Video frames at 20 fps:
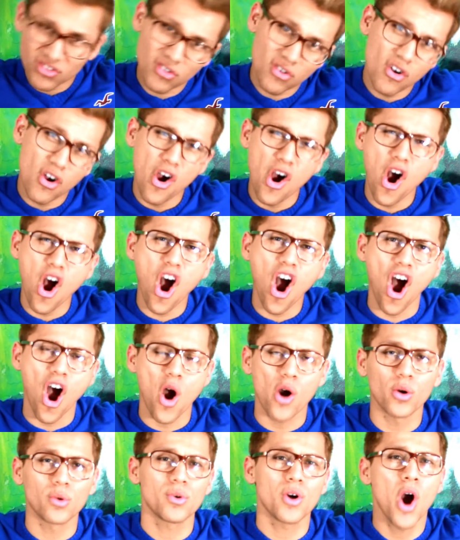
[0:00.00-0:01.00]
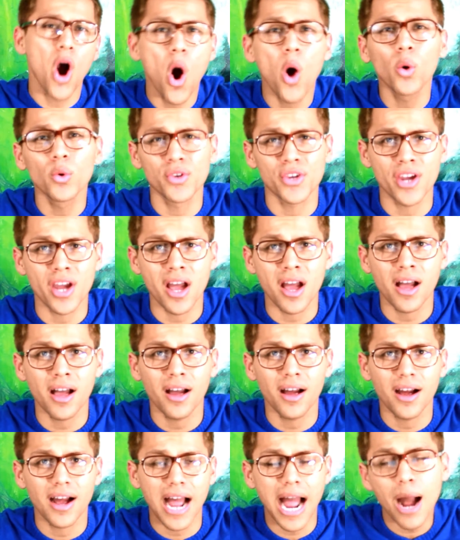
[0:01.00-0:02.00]
Oh yeah,
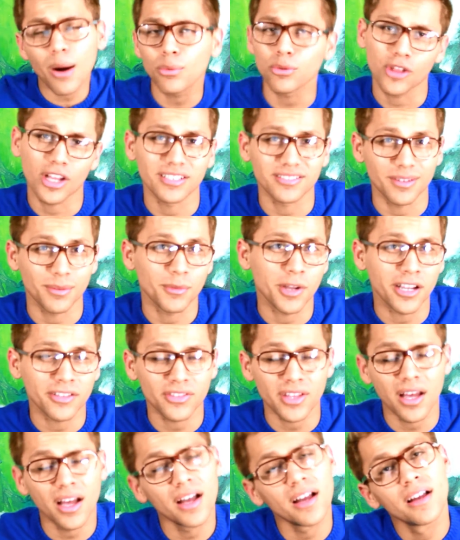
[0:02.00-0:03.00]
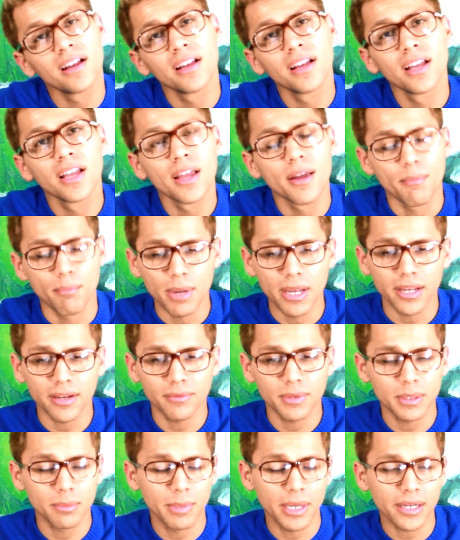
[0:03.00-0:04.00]
I would like something like that.
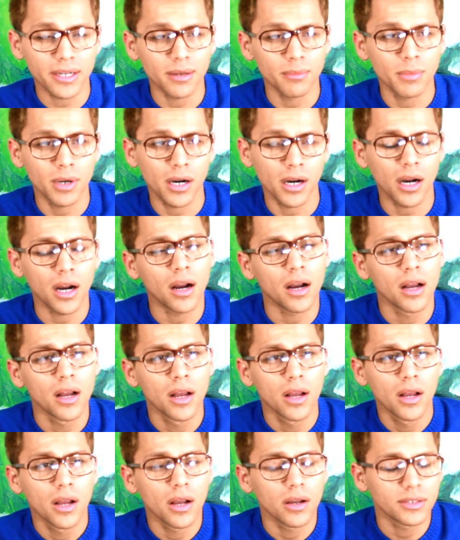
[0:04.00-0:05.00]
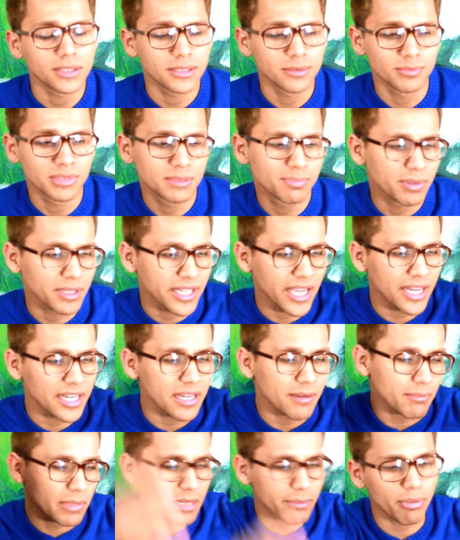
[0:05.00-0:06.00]
Maybe make him some spaghetti
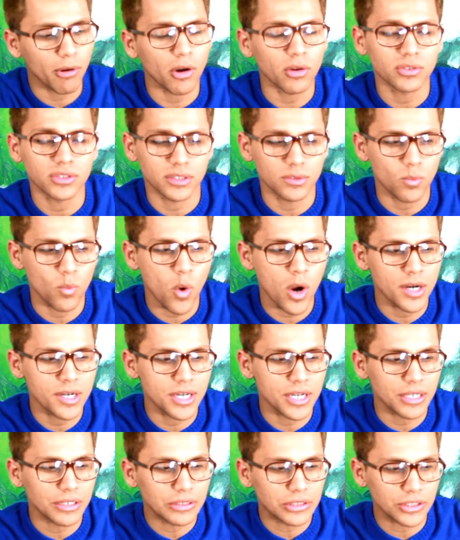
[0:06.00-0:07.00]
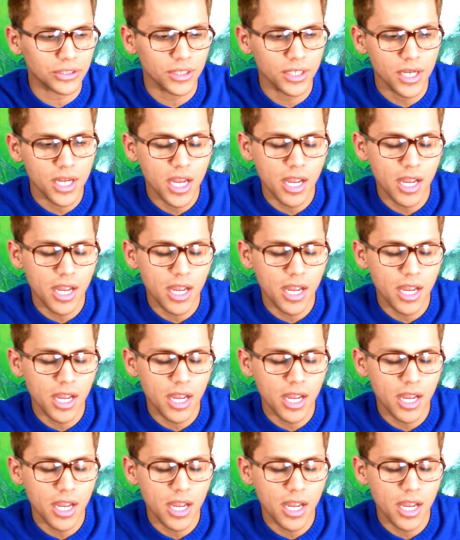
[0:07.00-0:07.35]
and meatballs in one dish.